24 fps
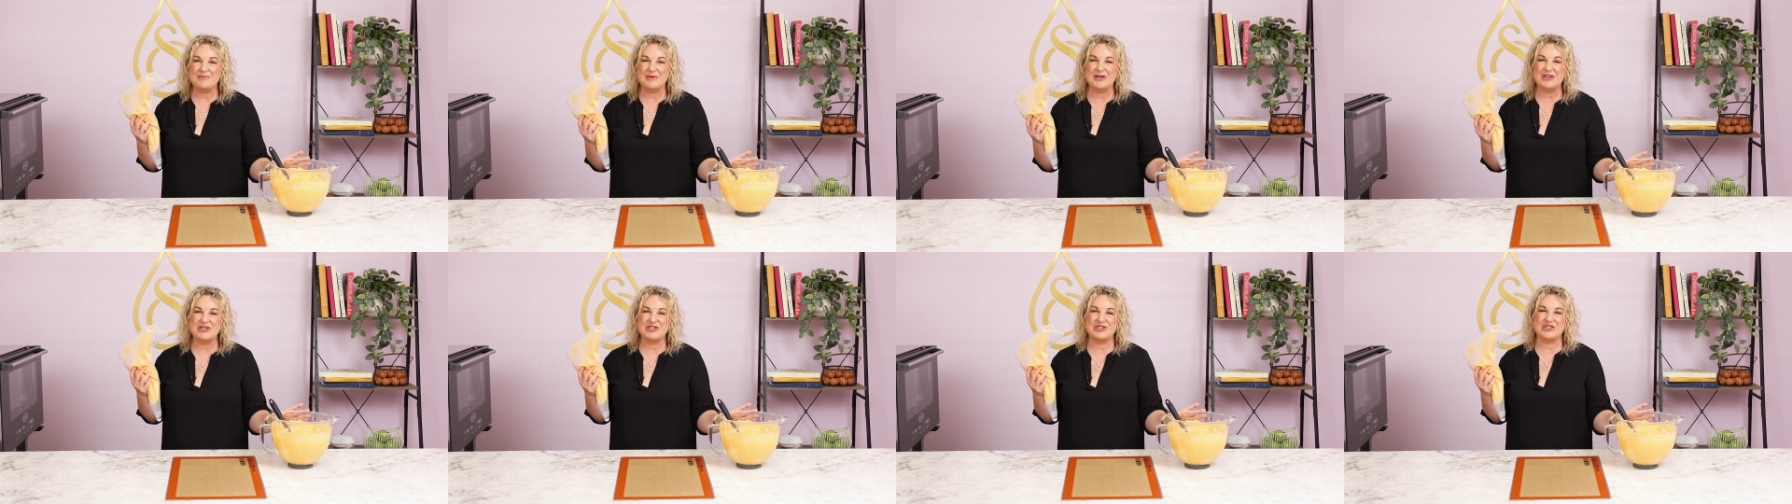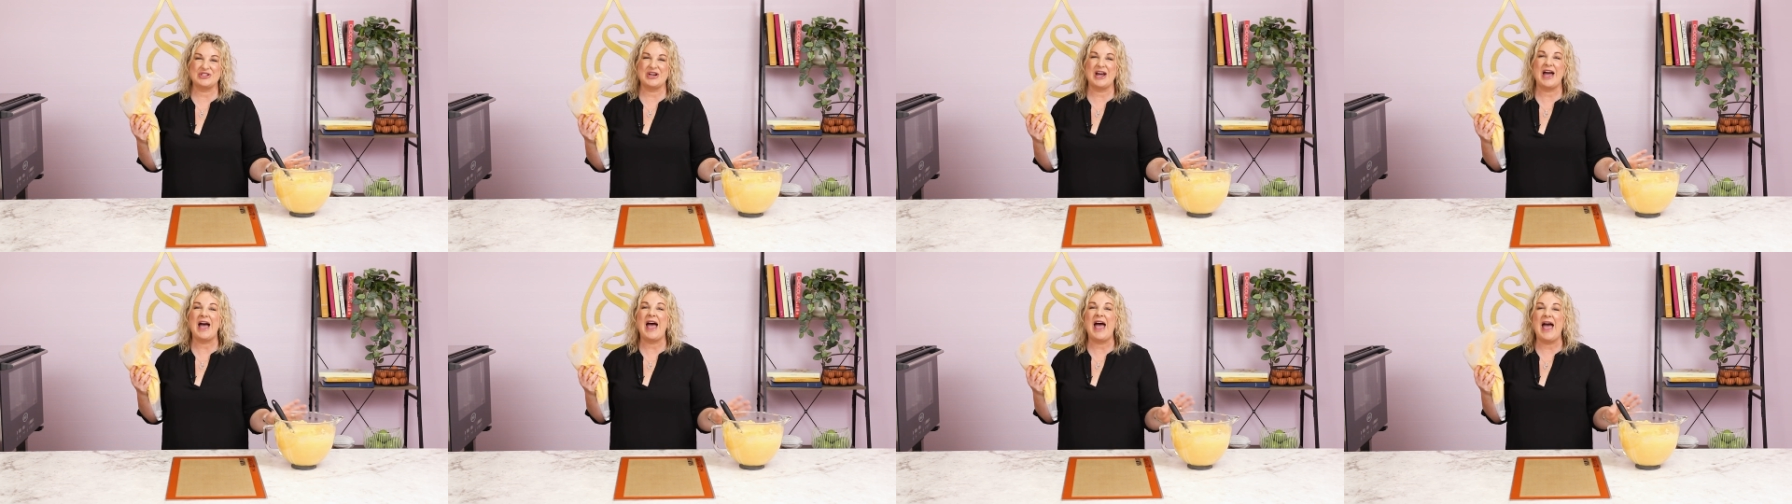
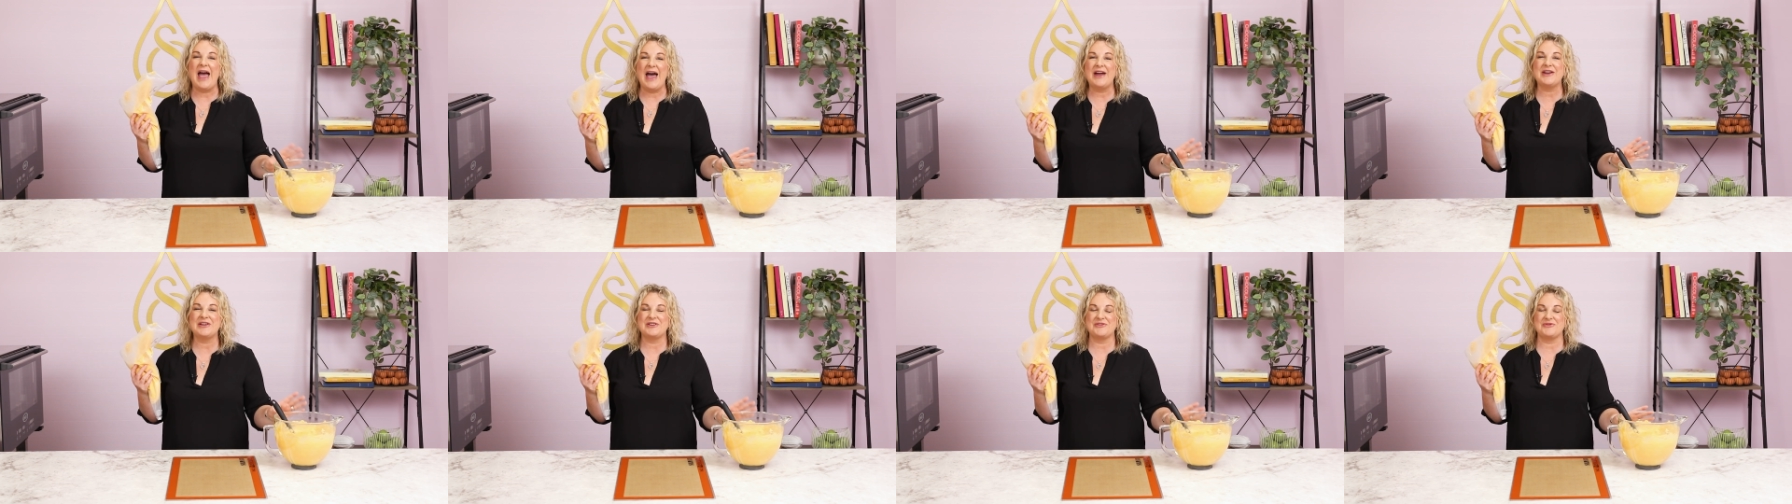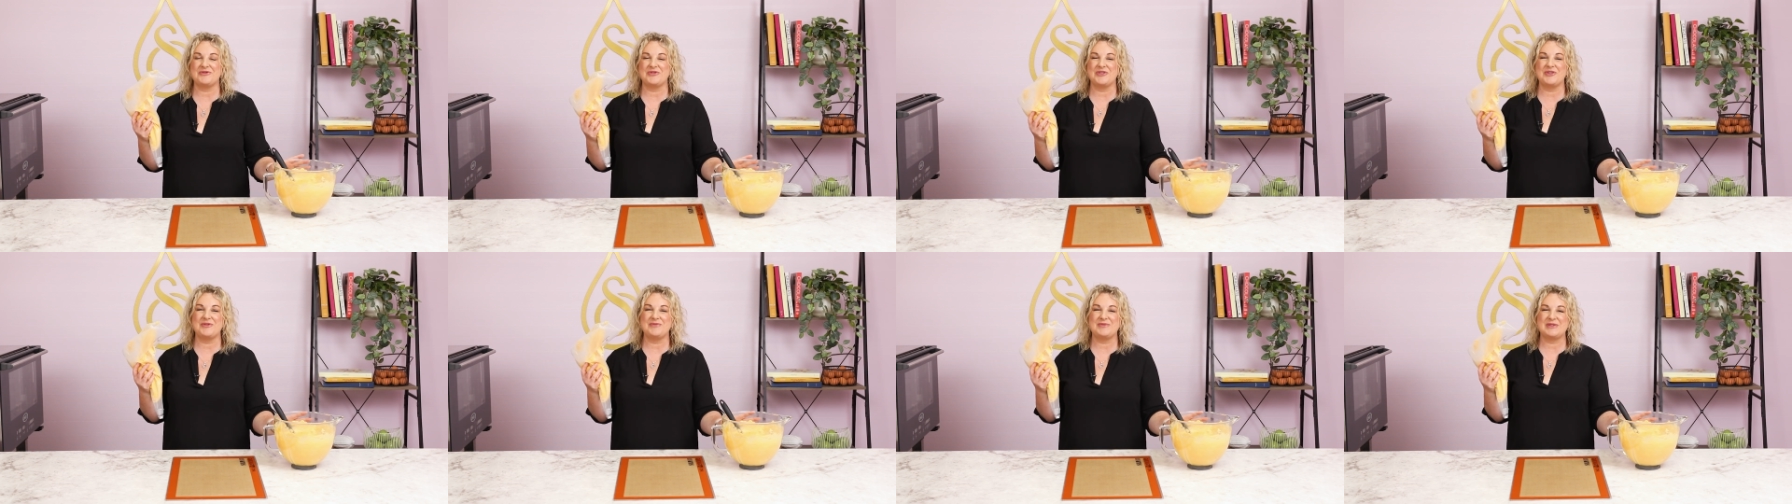mixture out at
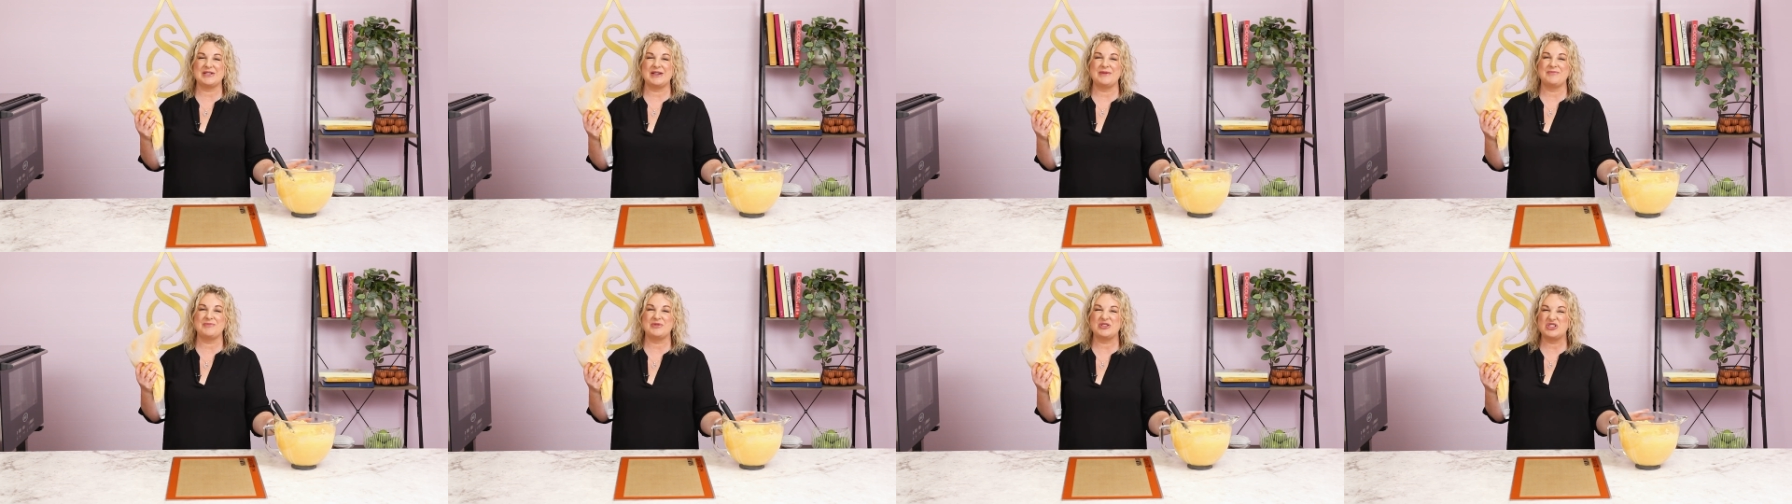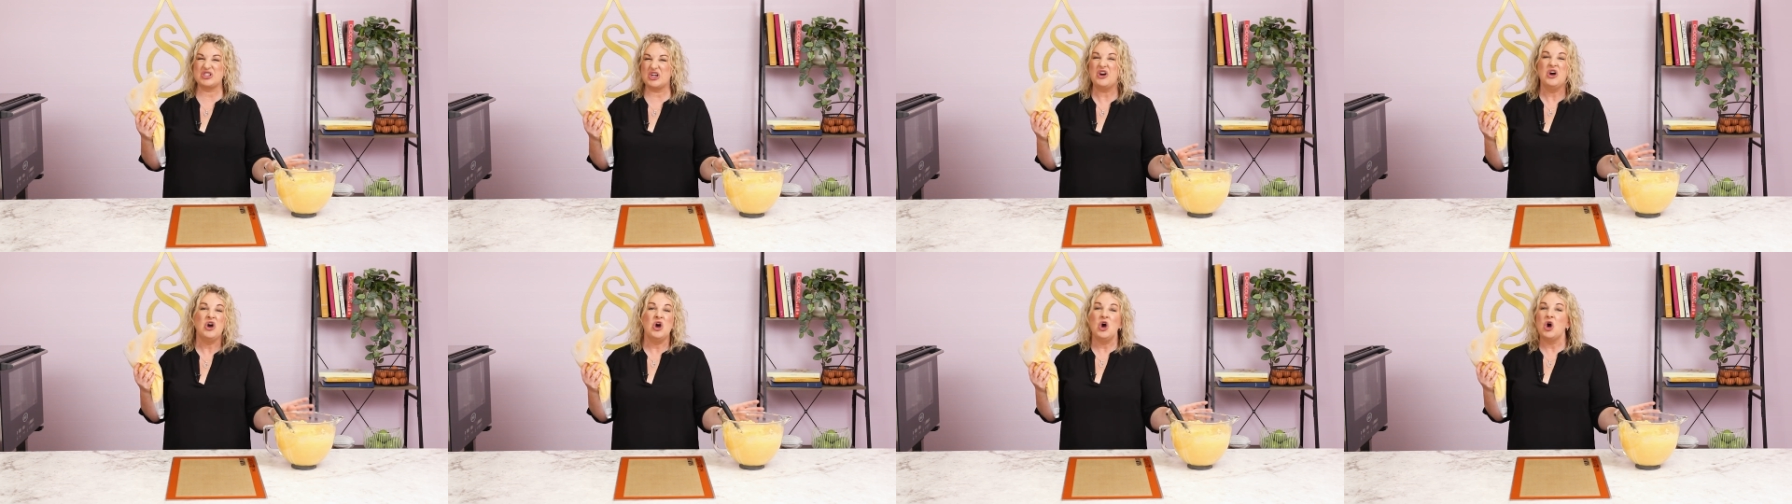room
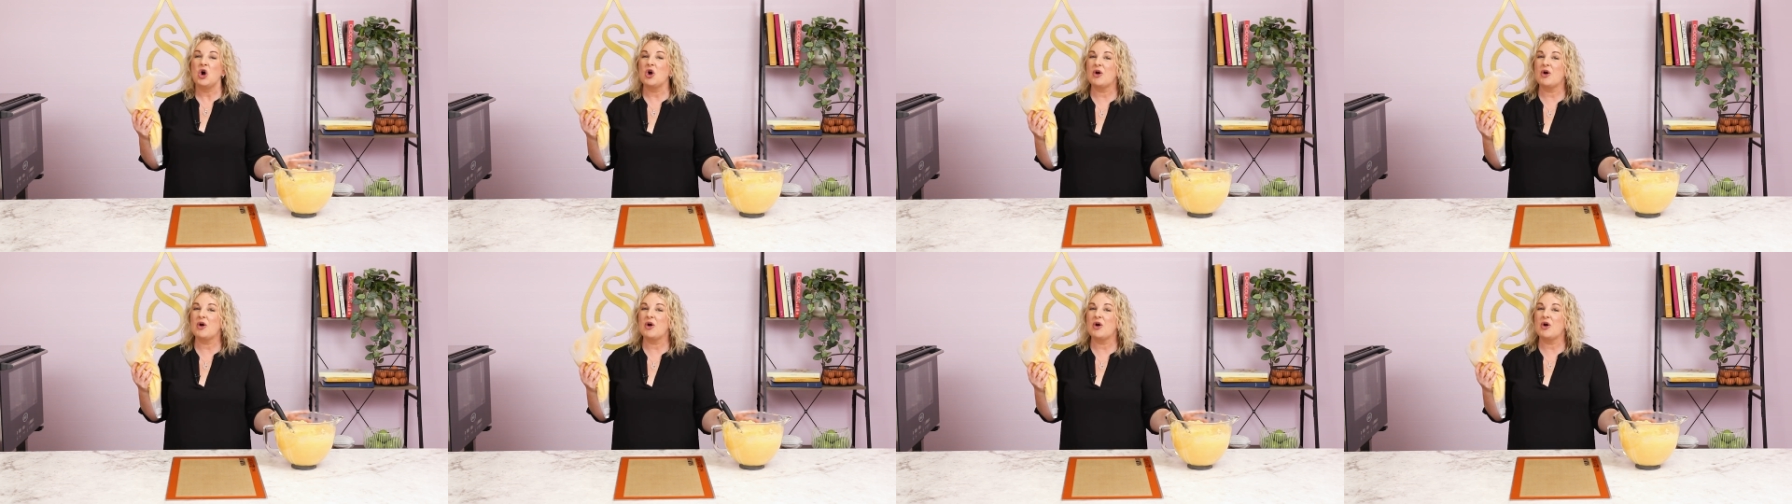temperature